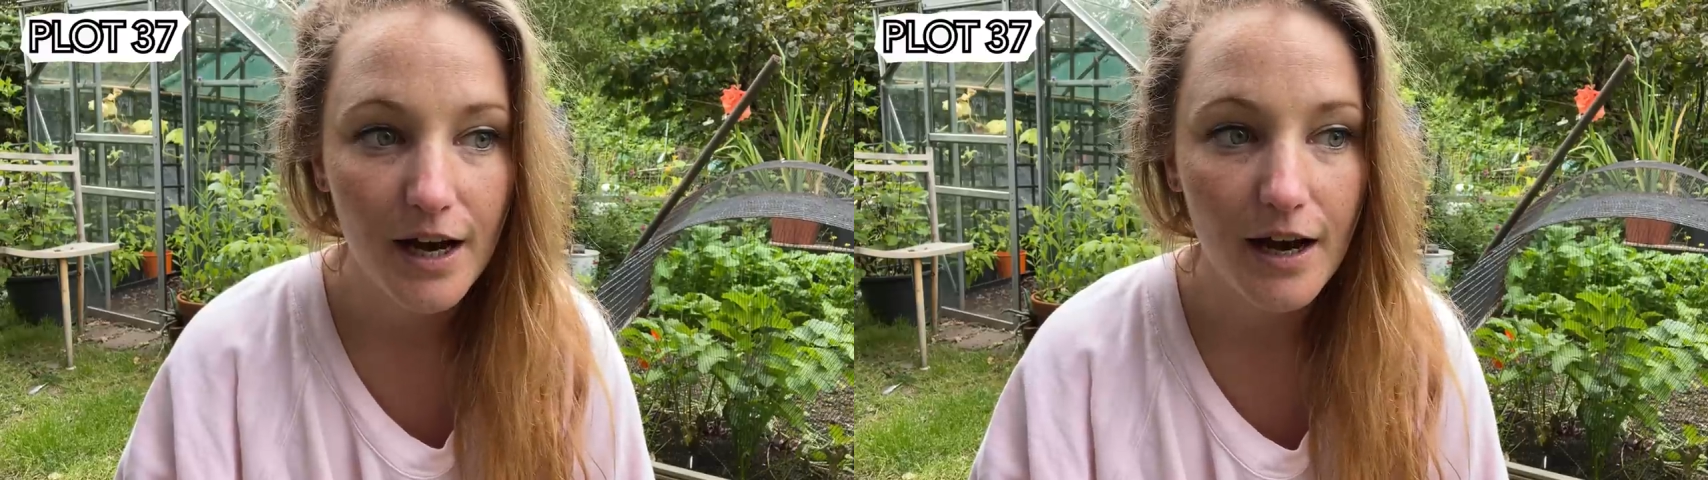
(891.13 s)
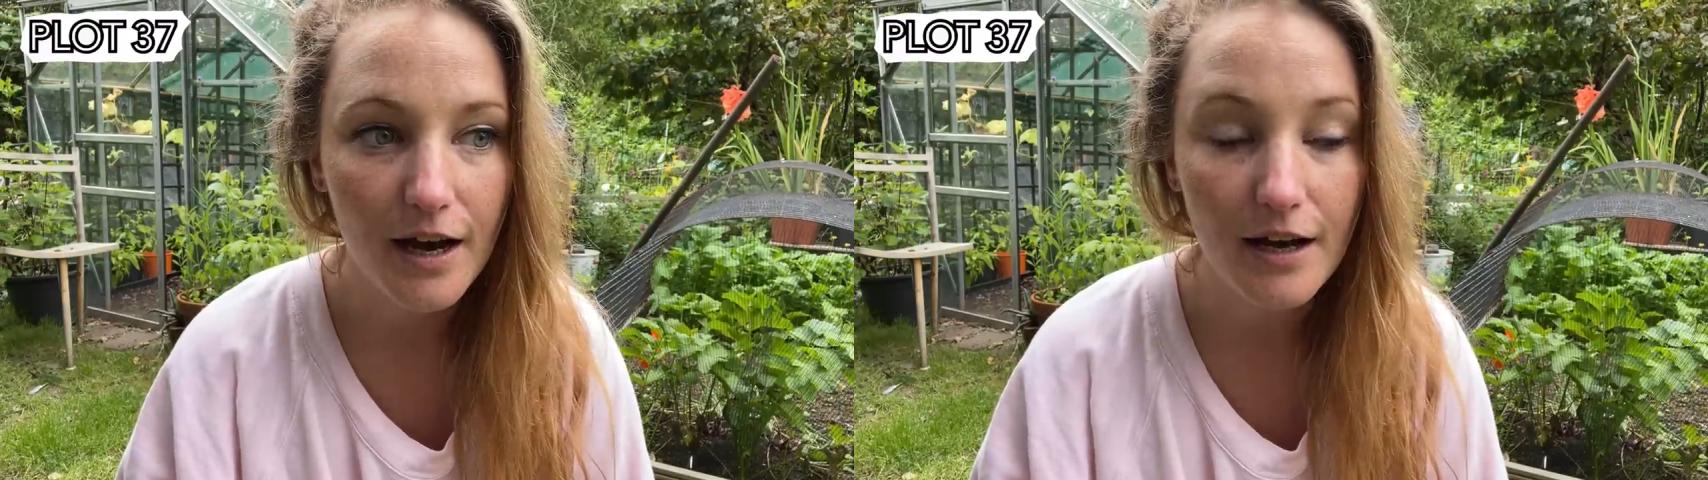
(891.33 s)

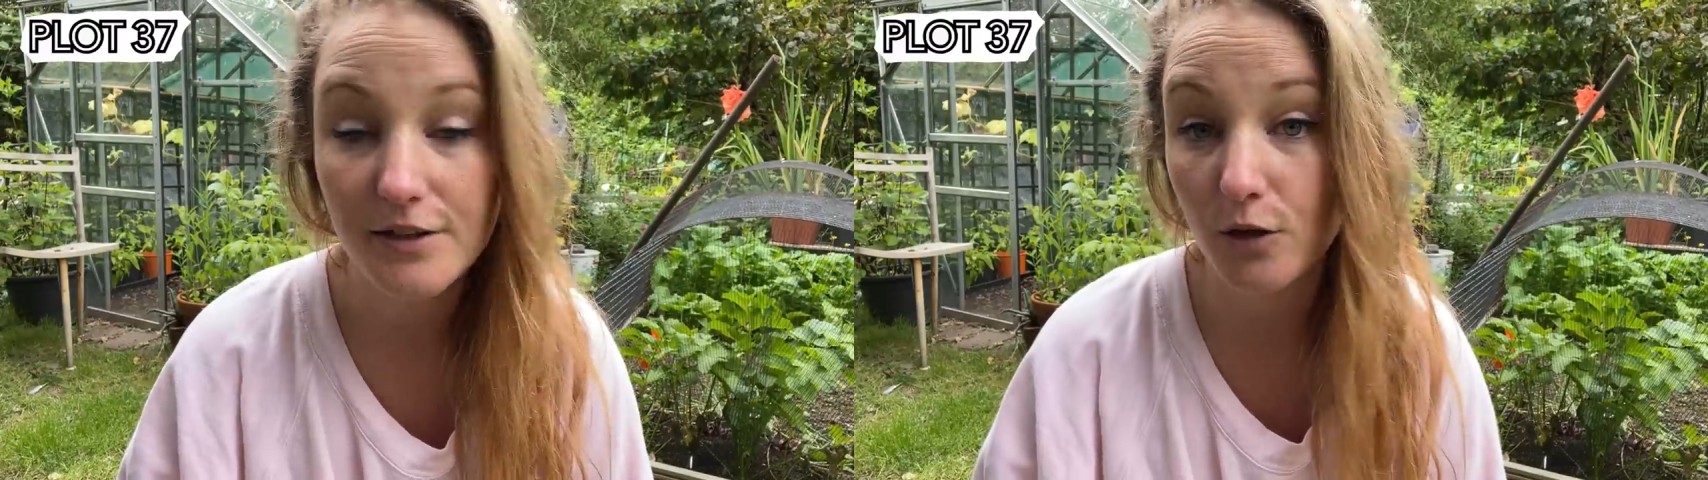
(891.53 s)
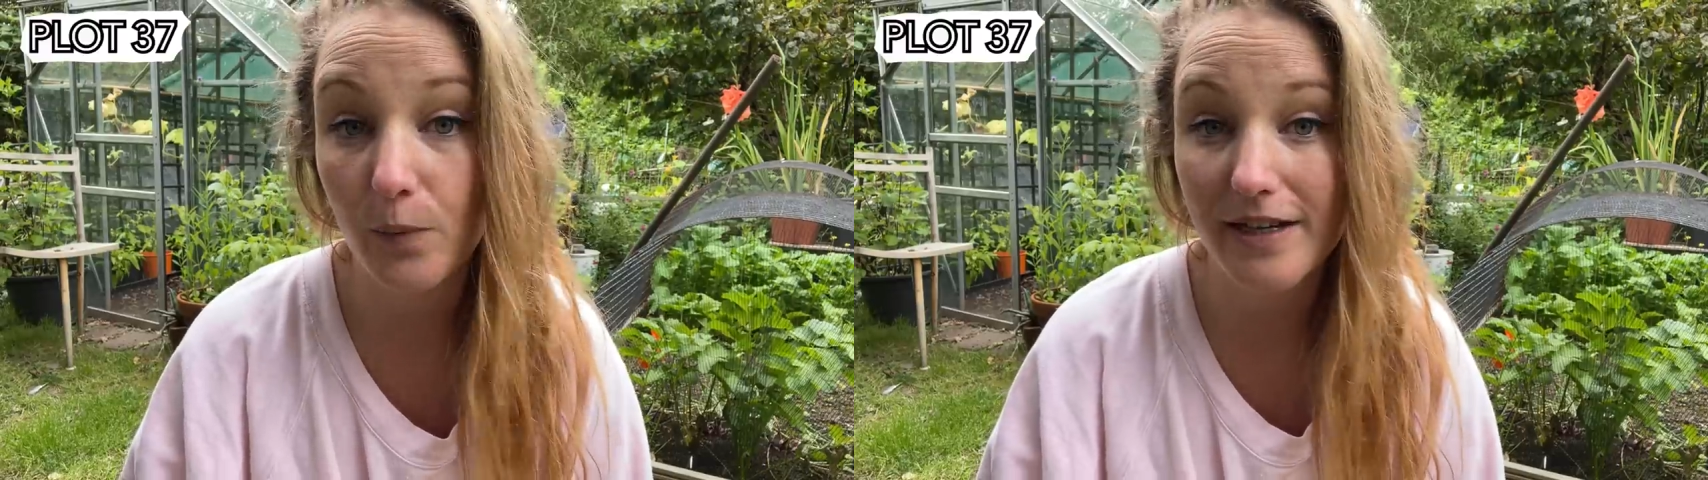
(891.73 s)
Uh,
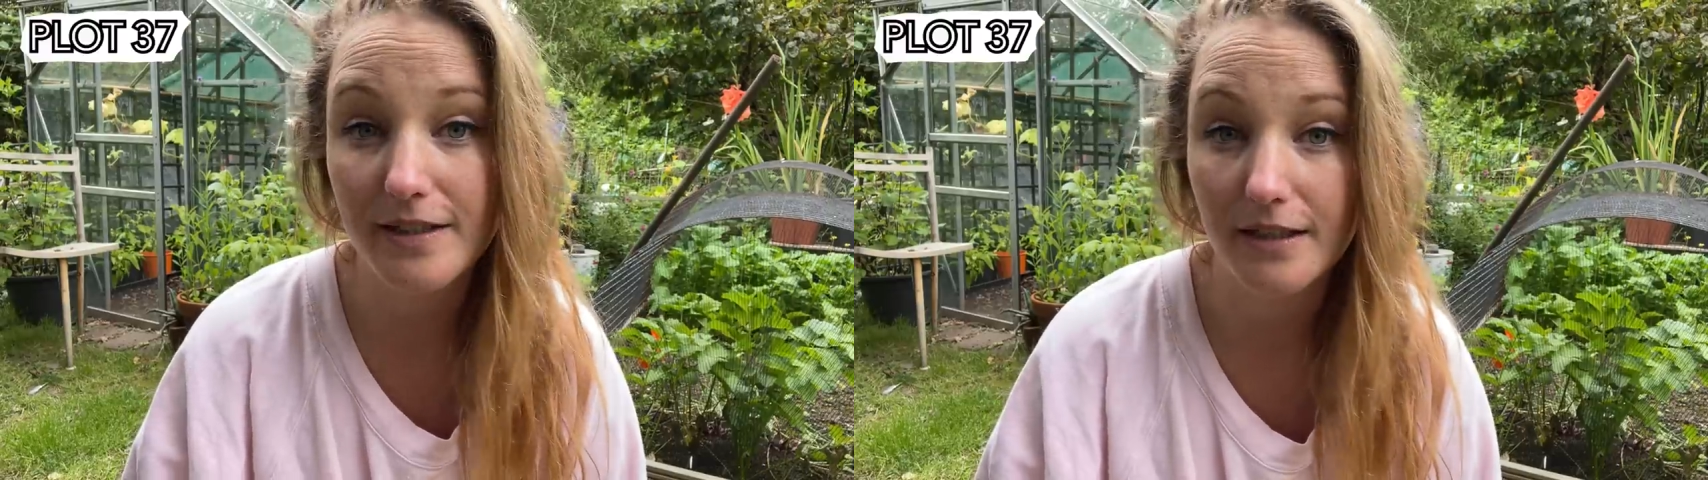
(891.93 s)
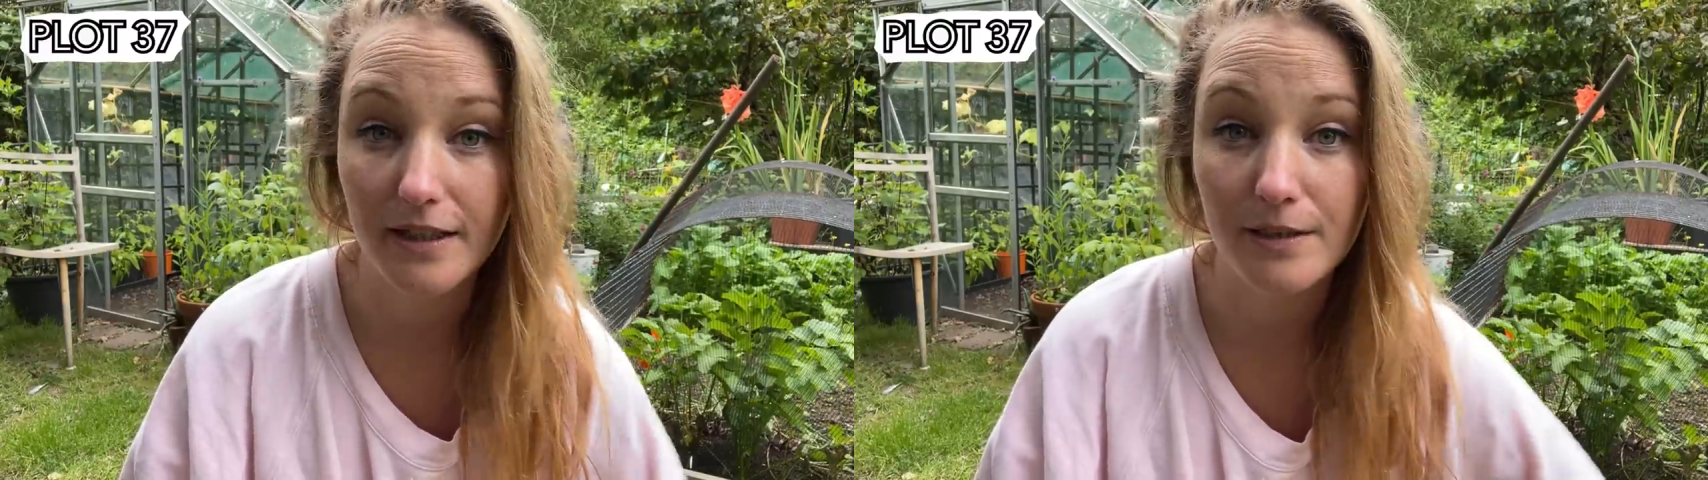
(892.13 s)
so
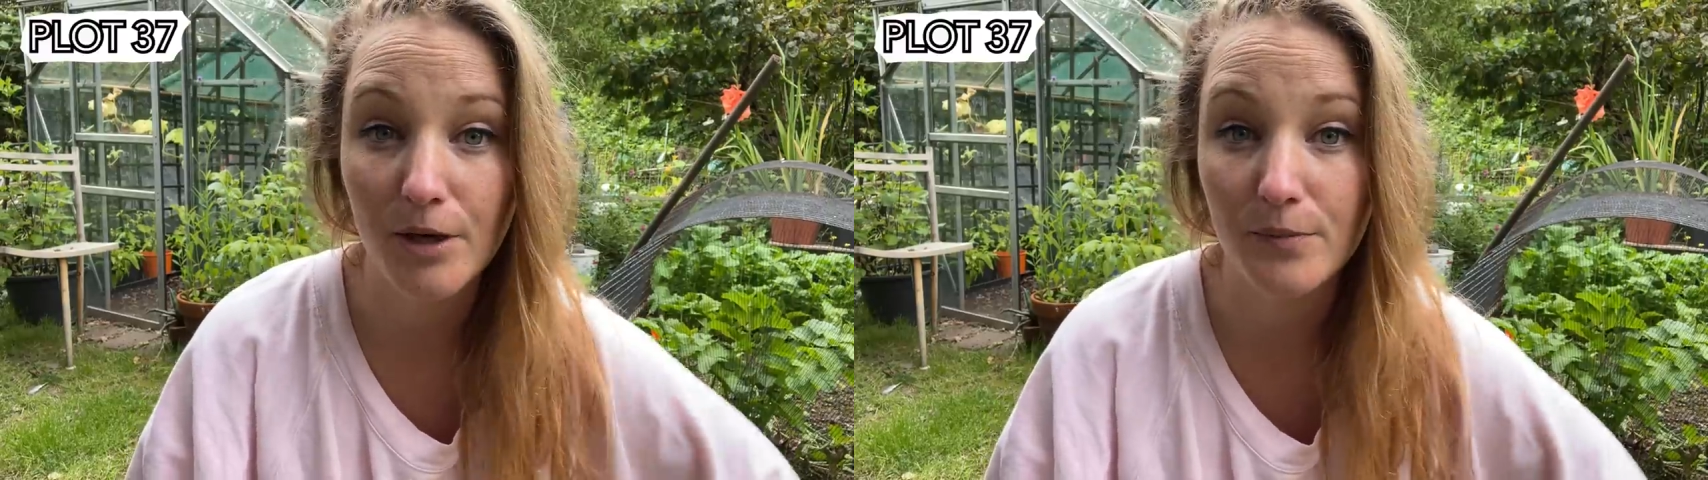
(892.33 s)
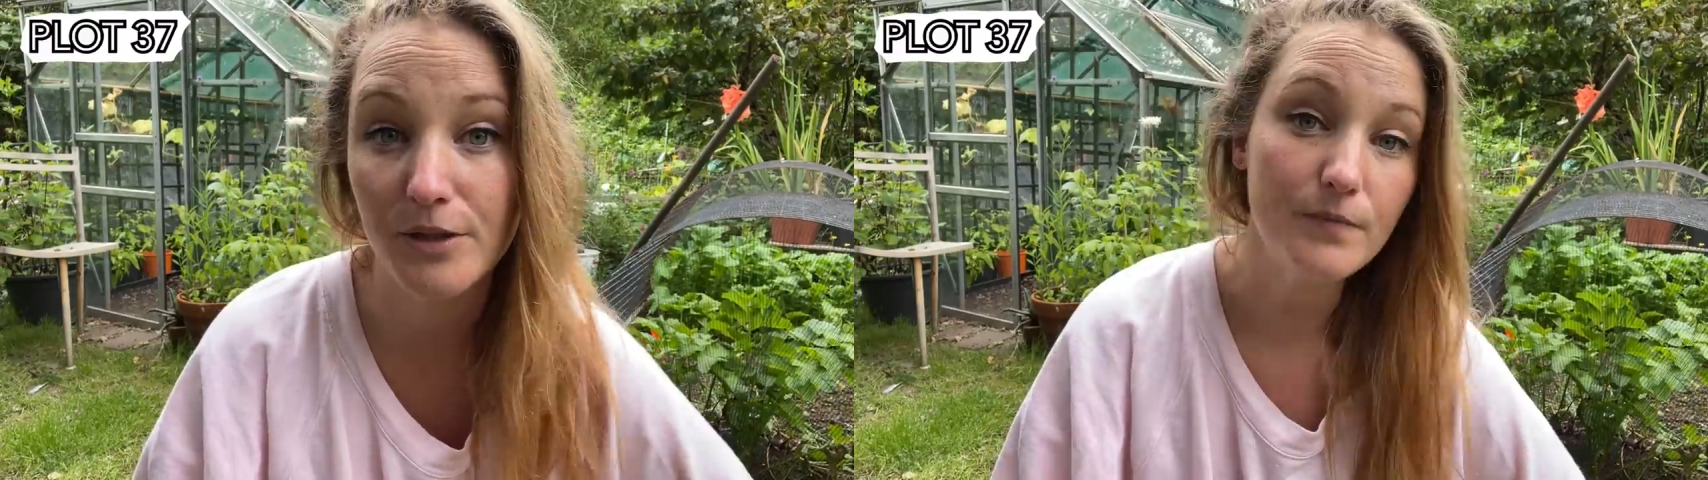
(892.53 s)
basically at the
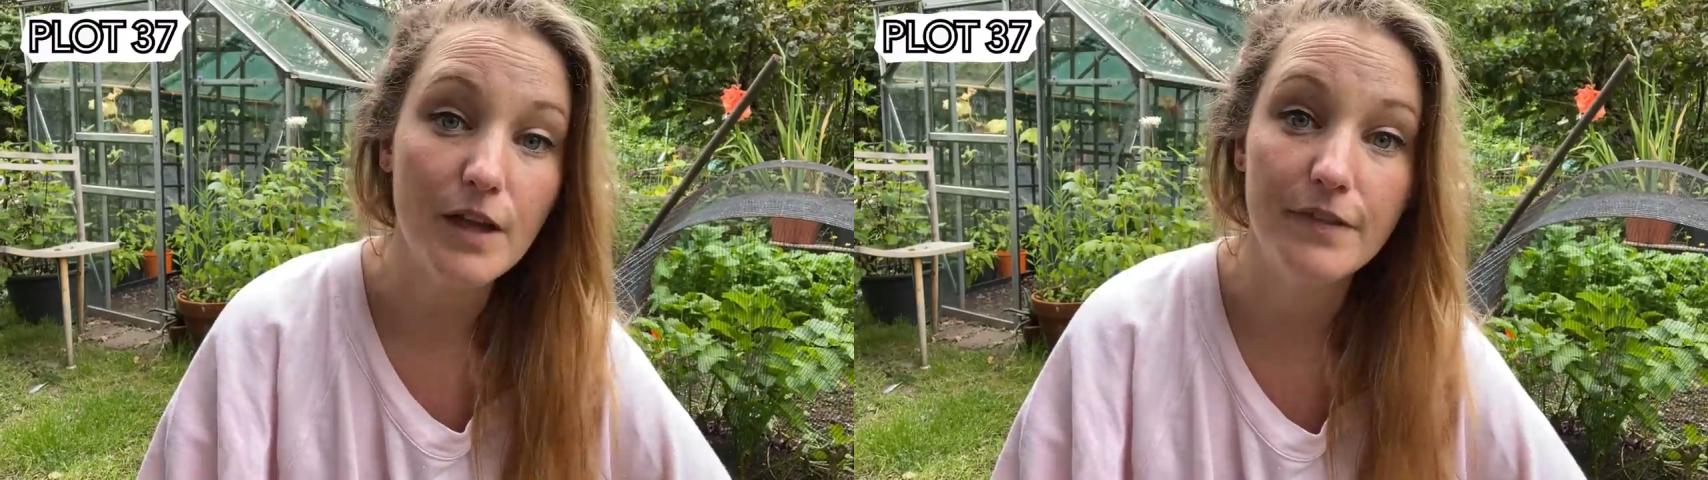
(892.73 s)
moment,